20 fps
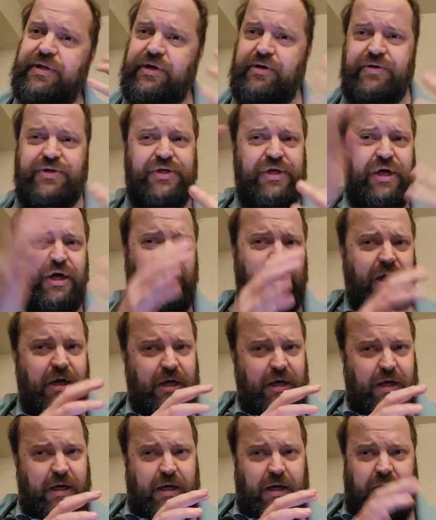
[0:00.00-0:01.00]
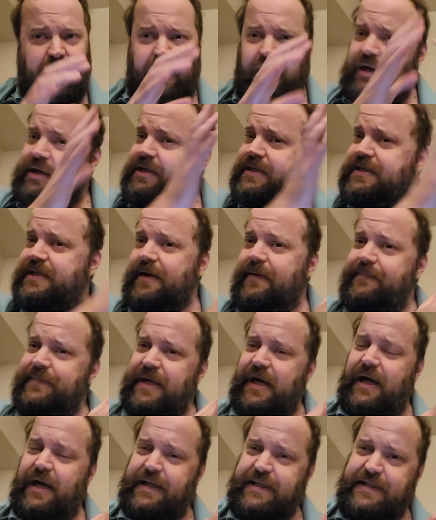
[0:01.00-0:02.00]
There's some
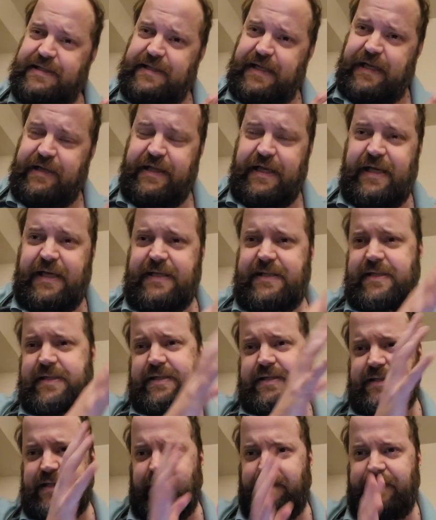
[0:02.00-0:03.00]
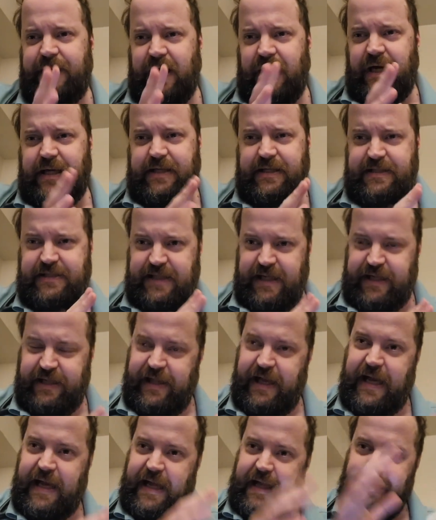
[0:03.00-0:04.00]
docs say this, some docs say
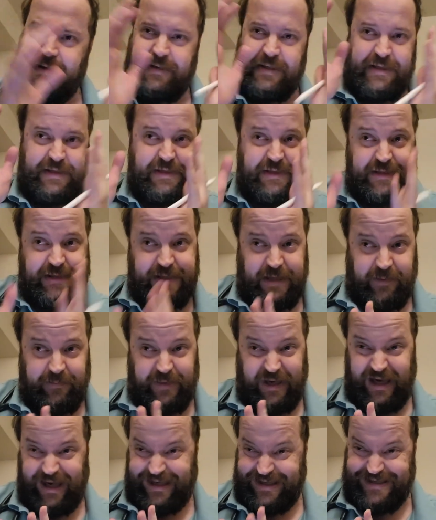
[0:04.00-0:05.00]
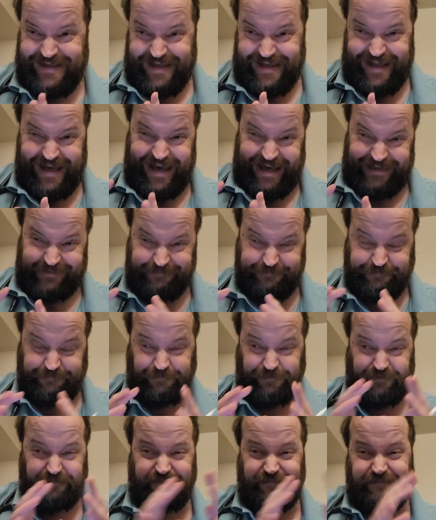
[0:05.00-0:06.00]
that, some docs say that,
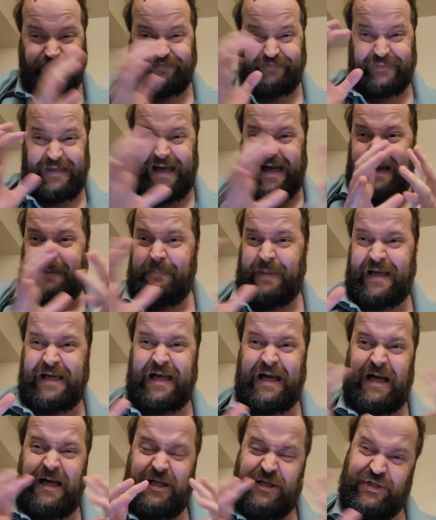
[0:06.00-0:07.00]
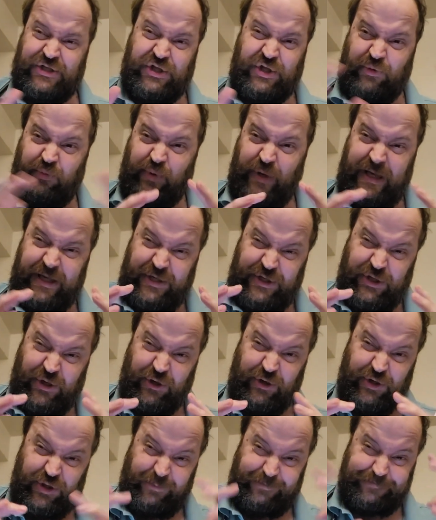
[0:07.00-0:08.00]
because the
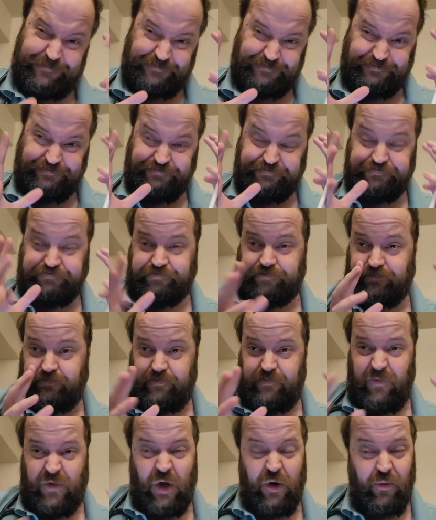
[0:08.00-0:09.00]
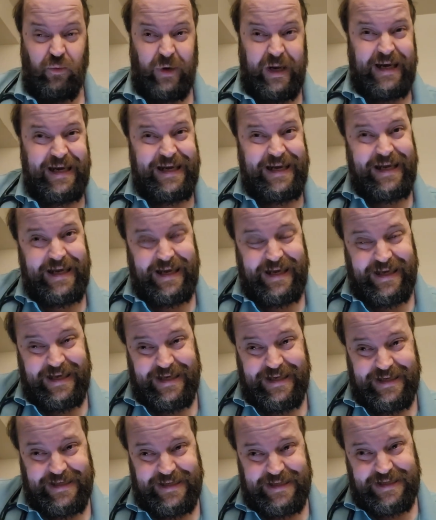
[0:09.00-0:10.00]
research already
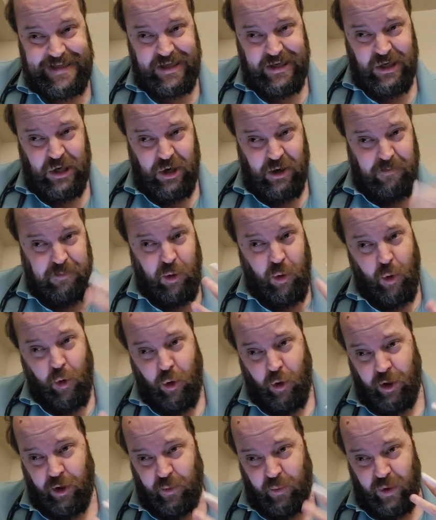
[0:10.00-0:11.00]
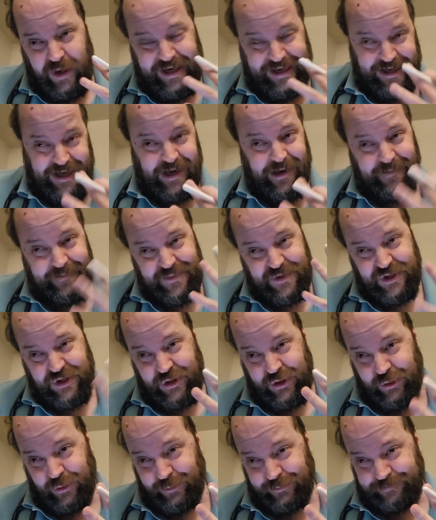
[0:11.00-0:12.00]
is poor when it comes
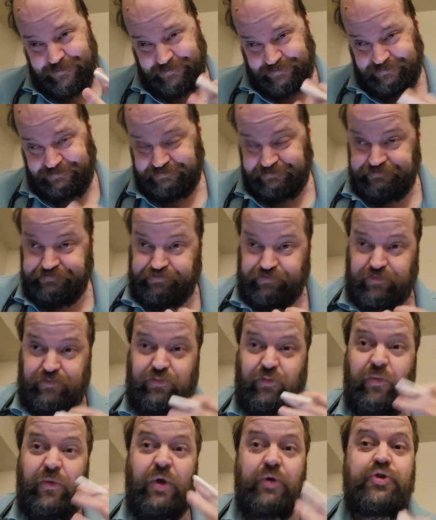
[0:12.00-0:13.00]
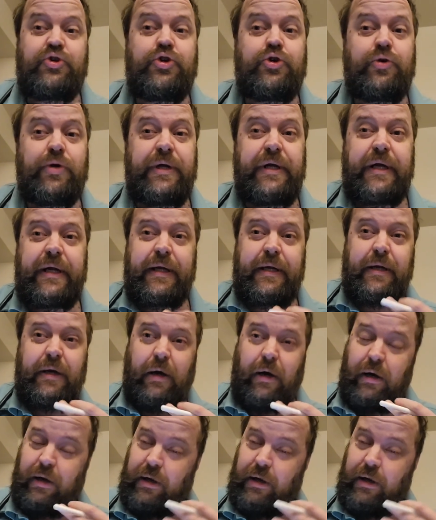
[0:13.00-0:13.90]
to treating